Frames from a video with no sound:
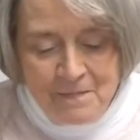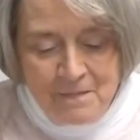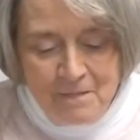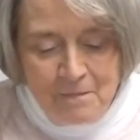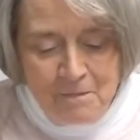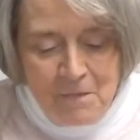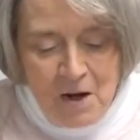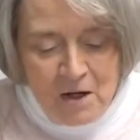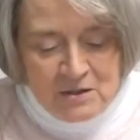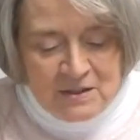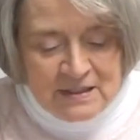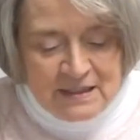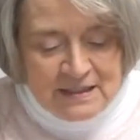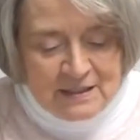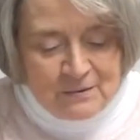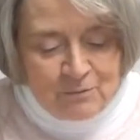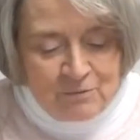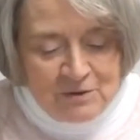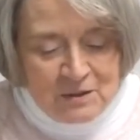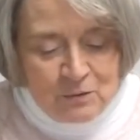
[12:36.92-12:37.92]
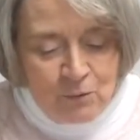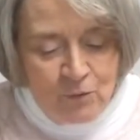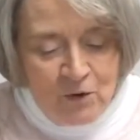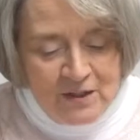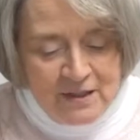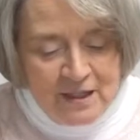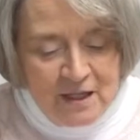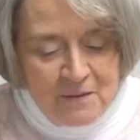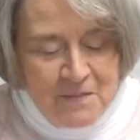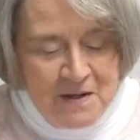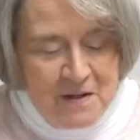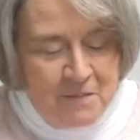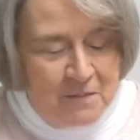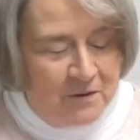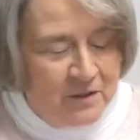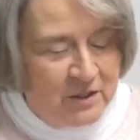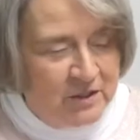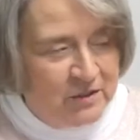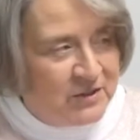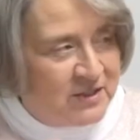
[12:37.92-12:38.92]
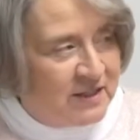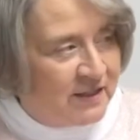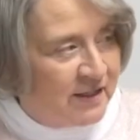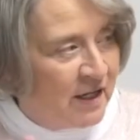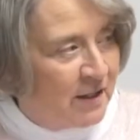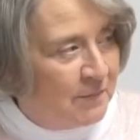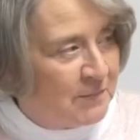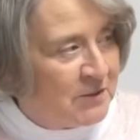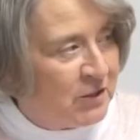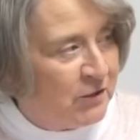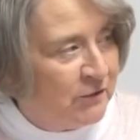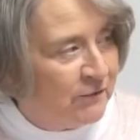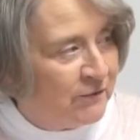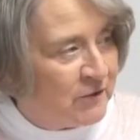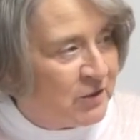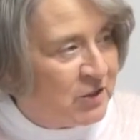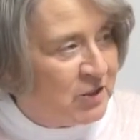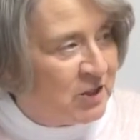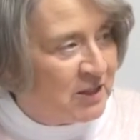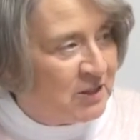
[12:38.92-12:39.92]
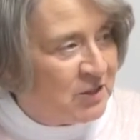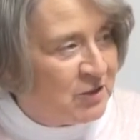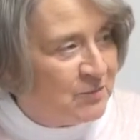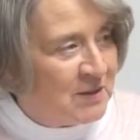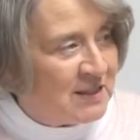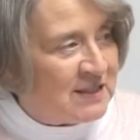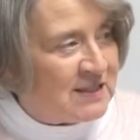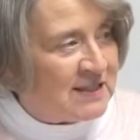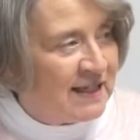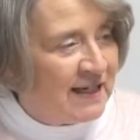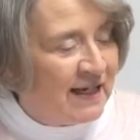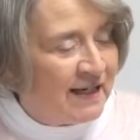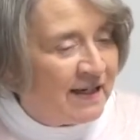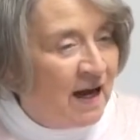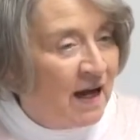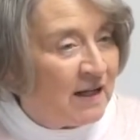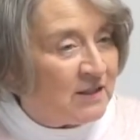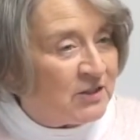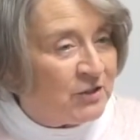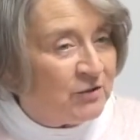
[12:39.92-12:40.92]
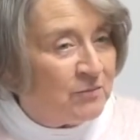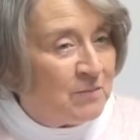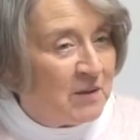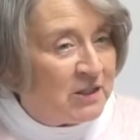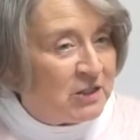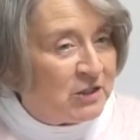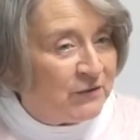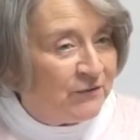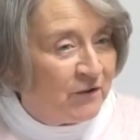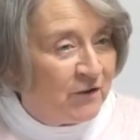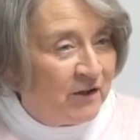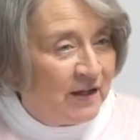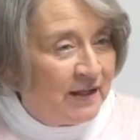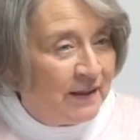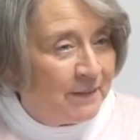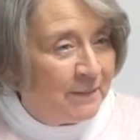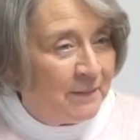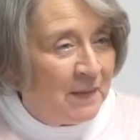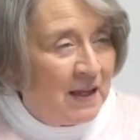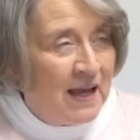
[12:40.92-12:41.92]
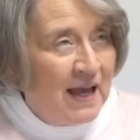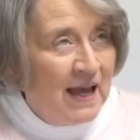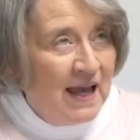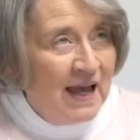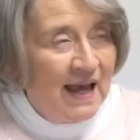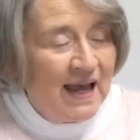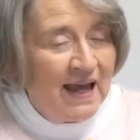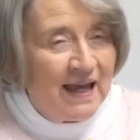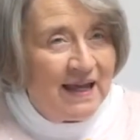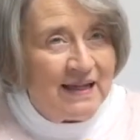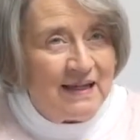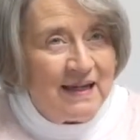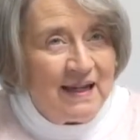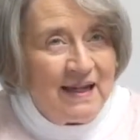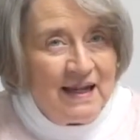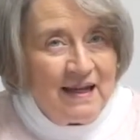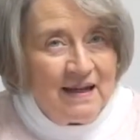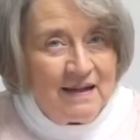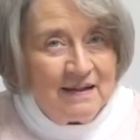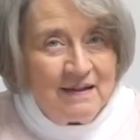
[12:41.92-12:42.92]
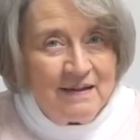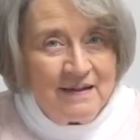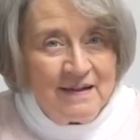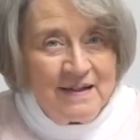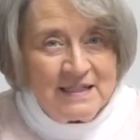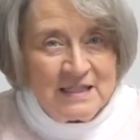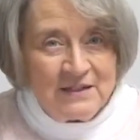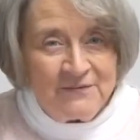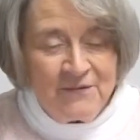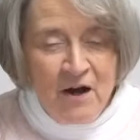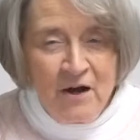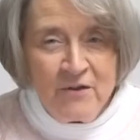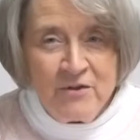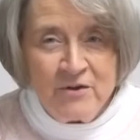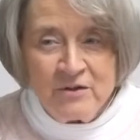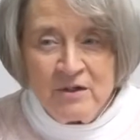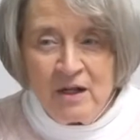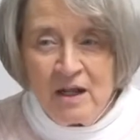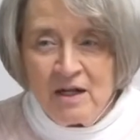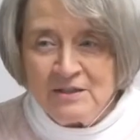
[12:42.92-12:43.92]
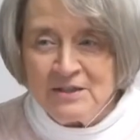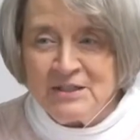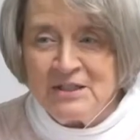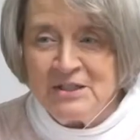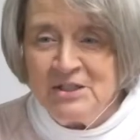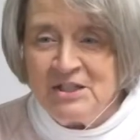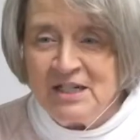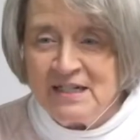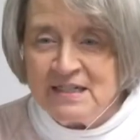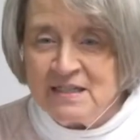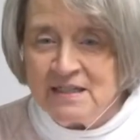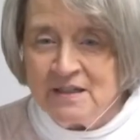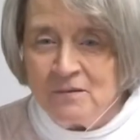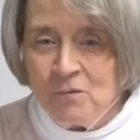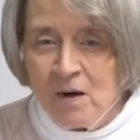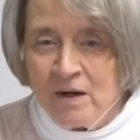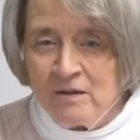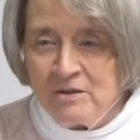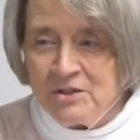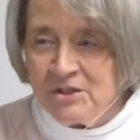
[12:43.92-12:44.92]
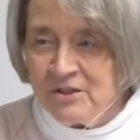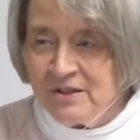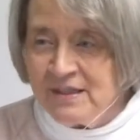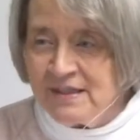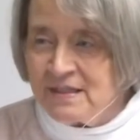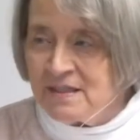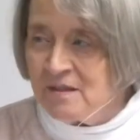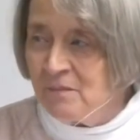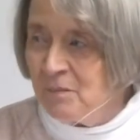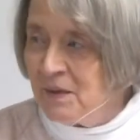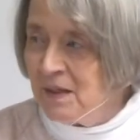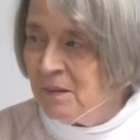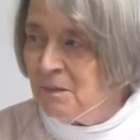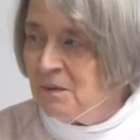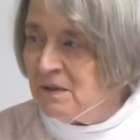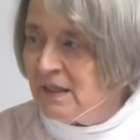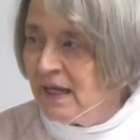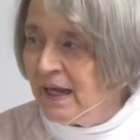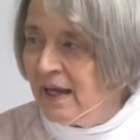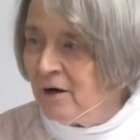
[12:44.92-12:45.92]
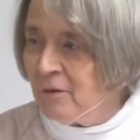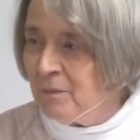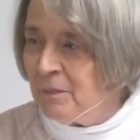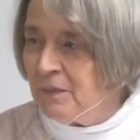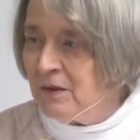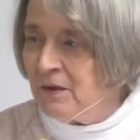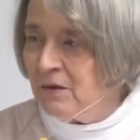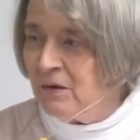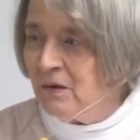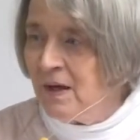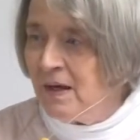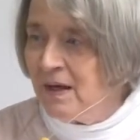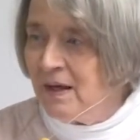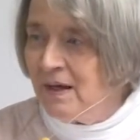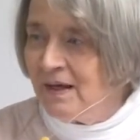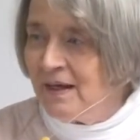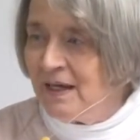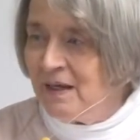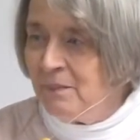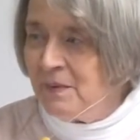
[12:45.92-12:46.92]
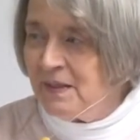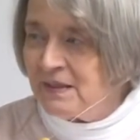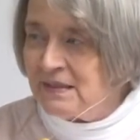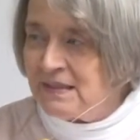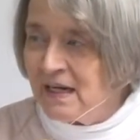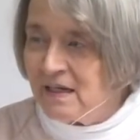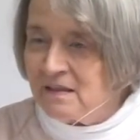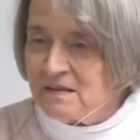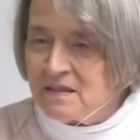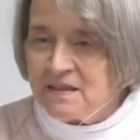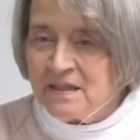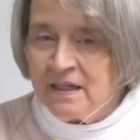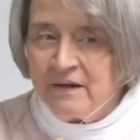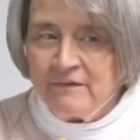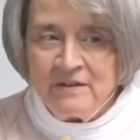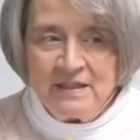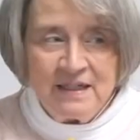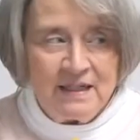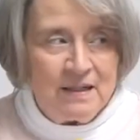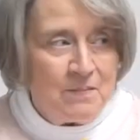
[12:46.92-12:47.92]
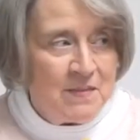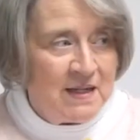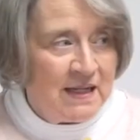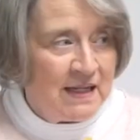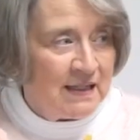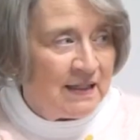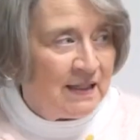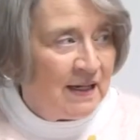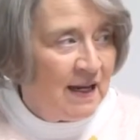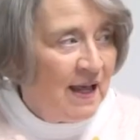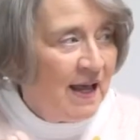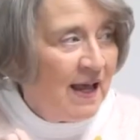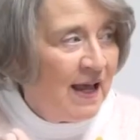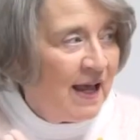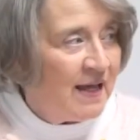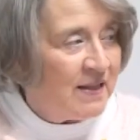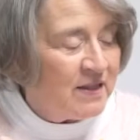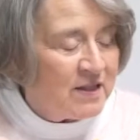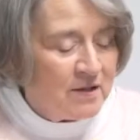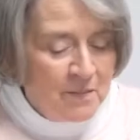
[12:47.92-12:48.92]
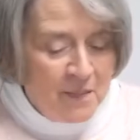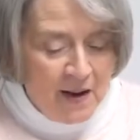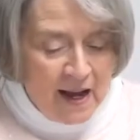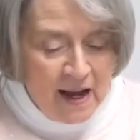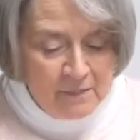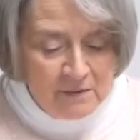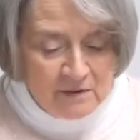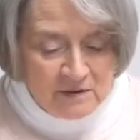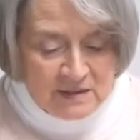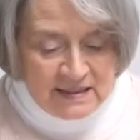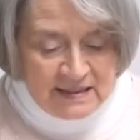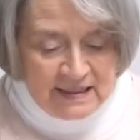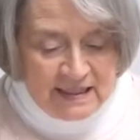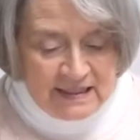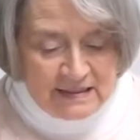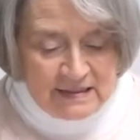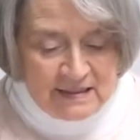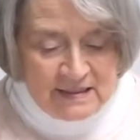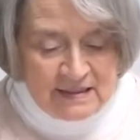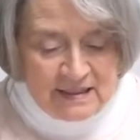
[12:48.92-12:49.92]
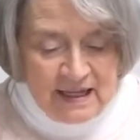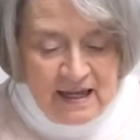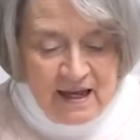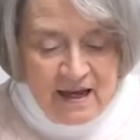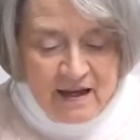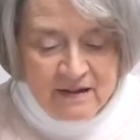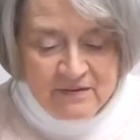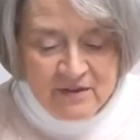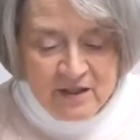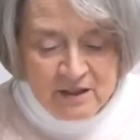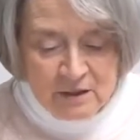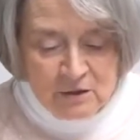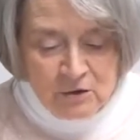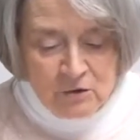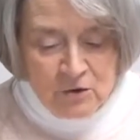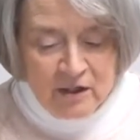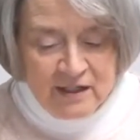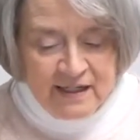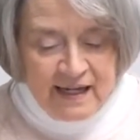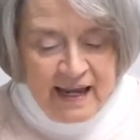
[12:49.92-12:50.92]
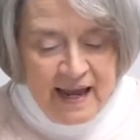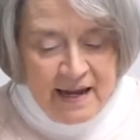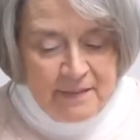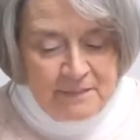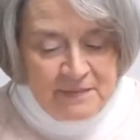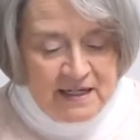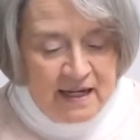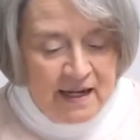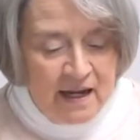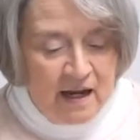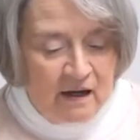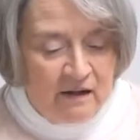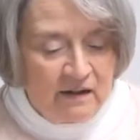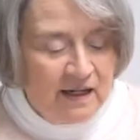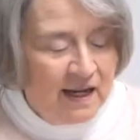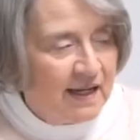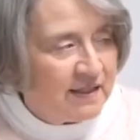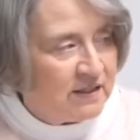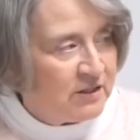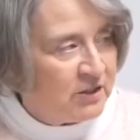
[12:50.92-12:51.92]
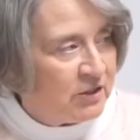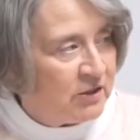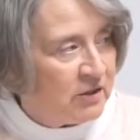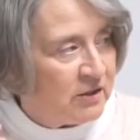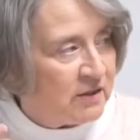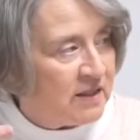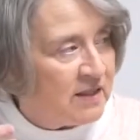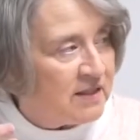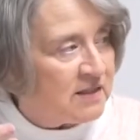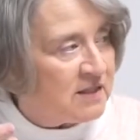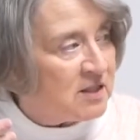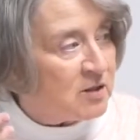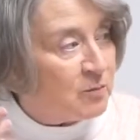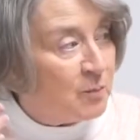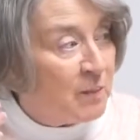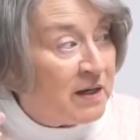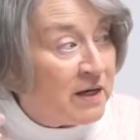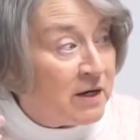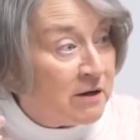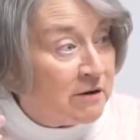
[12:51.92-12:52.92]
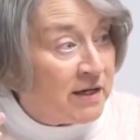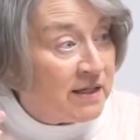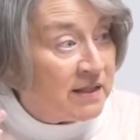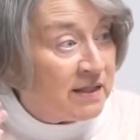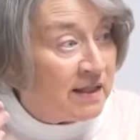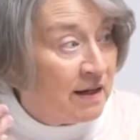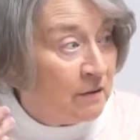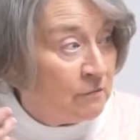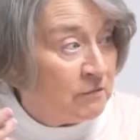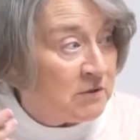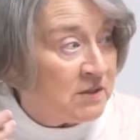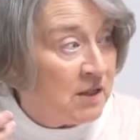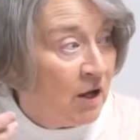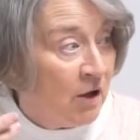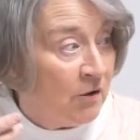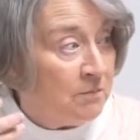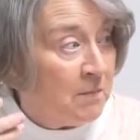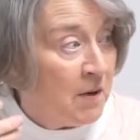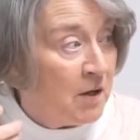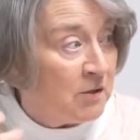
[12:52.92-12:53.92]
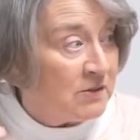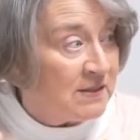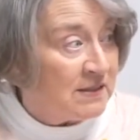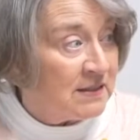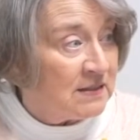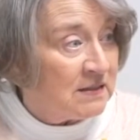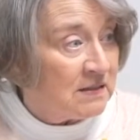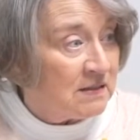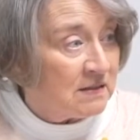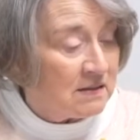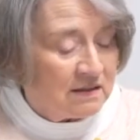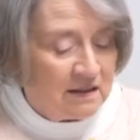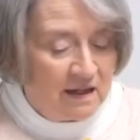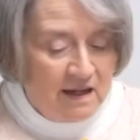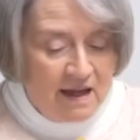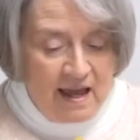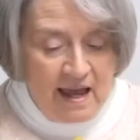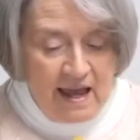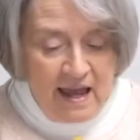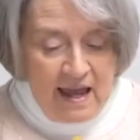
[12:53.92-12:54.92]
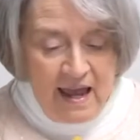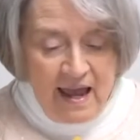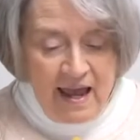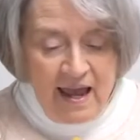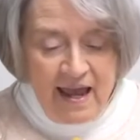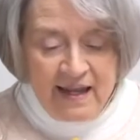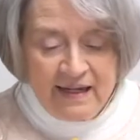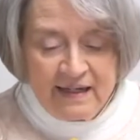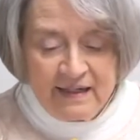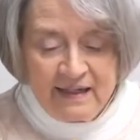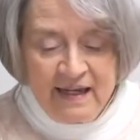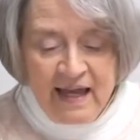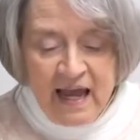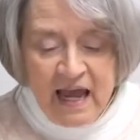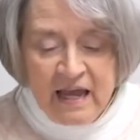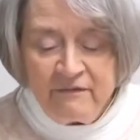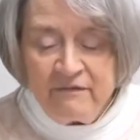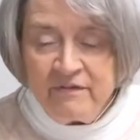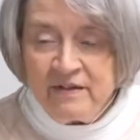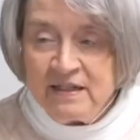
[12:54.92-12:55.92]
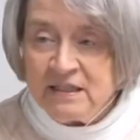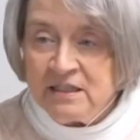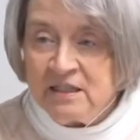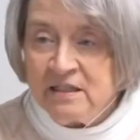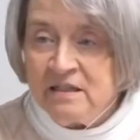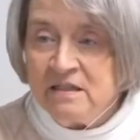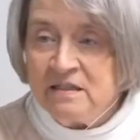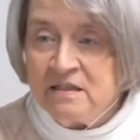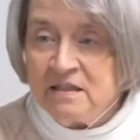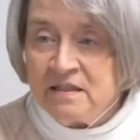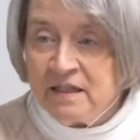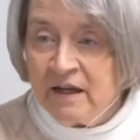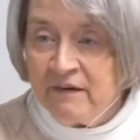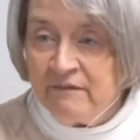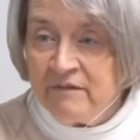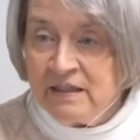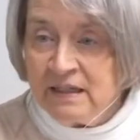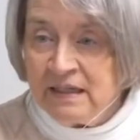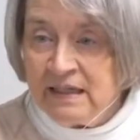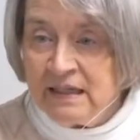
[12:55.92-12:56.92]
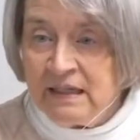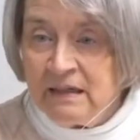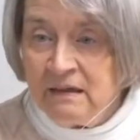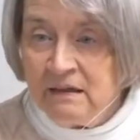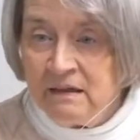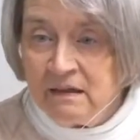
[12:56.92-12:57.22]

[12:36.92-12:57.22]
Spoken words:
Moses was one that people used to come to for judgments, and it got too much for him. And his father-in-law suggested, why don't you get some people to help you? He picked out 70 men, and the Bible says, the Lord came down and took the spirit that was on Moses and gave it to the 70